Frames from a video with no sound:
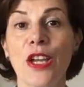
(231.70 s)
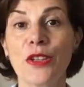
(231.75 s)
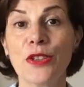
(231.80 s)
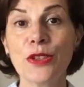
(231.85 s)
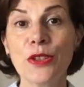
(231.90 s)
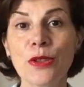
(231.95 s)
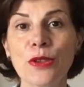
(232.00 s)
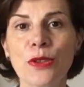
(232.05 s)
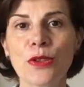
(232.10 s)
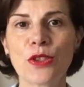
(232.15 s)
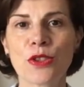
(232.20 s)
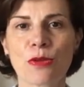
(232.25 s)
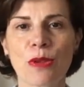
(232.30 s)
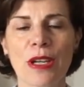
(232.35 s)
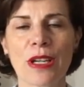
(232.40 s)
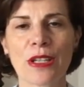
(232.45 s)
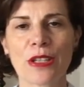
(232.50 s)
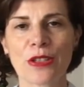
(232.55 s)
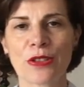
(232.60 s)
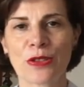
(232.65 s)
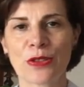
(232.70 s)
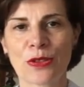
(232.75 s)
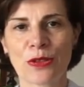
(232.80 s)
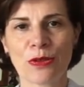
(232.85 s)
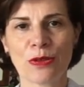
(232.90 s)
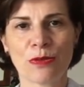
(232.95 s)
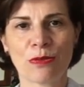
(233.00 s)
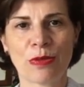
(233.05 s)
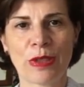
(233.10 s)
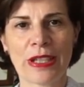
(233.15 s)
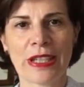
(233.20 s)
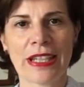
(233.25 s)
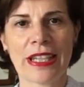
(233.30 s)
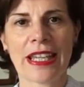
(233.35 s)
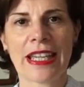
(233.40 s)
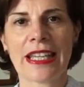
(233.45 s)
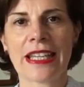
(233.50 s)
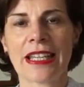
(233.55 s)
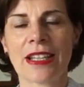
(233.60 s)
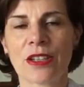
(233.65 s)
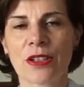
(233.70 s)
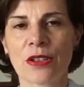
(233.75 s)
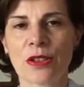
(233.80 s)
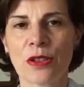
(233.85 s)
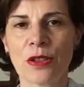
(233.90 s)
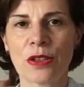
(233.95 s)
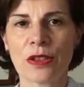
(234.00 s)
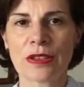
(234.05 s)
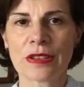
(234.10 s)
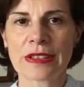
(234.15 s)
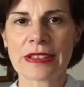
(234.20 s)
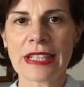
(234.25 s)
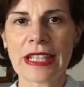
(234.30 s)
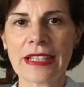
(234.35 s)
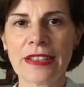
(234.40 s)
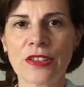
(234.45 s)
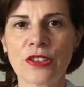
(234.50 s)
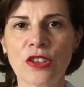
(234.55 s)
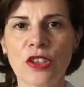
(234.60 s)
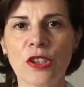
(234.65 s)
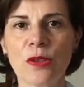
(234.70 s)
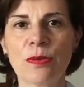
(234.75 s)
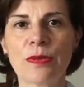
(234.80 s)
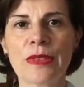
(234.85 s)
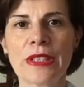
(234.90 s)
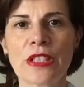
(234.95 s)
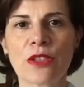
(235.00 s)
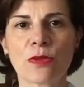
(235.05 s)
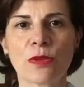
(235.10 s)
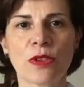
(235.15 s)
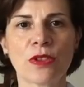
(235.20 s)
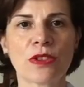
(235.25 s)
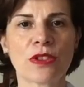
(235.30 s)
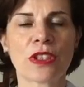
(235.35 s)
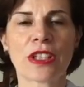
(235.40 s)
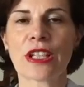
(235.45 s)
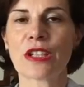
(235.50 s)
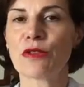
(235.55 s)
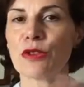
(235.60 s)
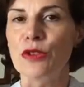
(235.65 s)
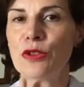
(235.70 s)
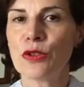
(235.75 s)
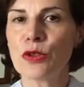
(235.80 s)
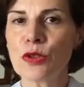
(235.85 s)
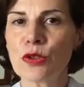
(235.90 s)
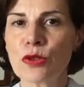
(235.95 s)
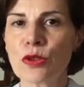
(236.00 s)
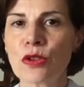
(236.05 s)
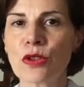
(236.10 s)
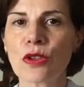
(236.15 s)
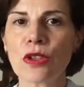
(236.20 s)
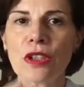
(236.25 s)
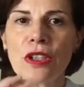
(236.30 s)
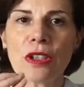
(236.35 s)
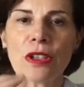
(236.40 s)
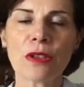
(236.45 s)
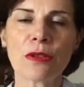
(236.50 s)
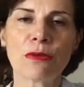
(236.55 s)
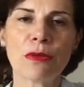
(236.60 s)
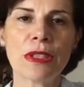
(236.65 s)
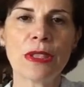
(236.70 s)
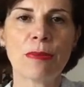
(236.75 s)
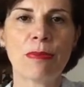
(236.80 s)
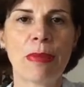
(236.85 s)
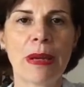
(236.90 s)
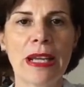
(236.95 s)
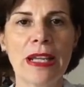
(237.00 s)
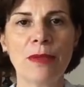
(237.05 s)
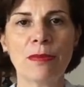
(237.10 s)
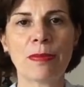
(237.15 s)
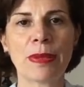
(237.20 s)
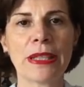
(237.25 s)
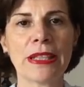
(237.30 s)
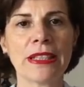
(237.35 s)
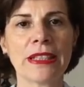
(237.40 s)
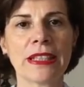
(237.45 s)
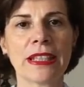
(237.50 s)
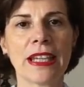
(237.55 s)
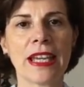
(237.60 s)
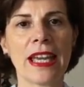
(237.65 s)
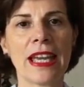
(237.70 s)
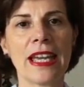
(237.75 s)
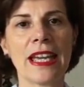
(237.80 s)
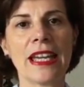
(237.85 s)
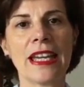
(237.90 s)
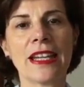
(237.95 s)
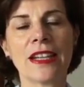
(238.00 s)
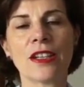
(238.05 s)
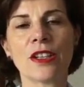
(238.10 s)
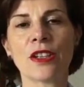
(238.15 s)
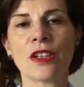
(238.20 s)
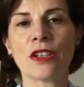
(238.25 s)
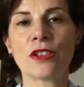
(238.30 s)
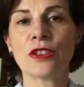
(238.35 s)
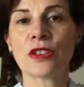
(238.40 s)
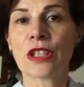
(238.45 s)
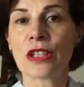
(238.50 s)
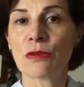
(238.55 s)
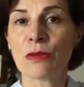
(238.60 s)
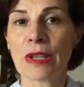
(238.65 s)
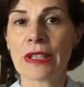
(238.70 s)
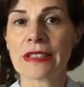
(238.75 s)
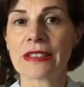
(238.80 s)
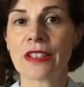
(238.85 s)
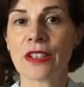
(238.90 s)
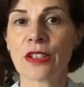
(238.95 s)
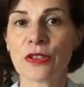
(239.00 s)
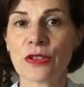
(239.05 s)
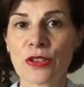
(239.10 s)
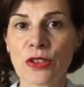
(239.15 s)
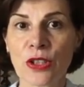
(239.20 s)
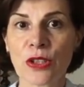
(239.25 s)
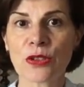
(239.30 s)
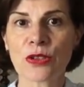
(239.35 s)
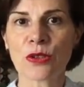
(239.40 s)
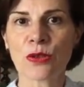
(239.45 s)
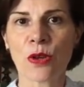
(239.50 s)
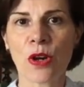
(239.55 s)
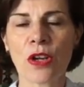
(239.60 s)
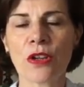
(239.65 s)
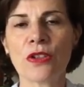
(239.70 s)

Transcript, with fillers: You could try to wear a tank top. This one is a kind of a neutral color, really pale pink. You can wear it tucked or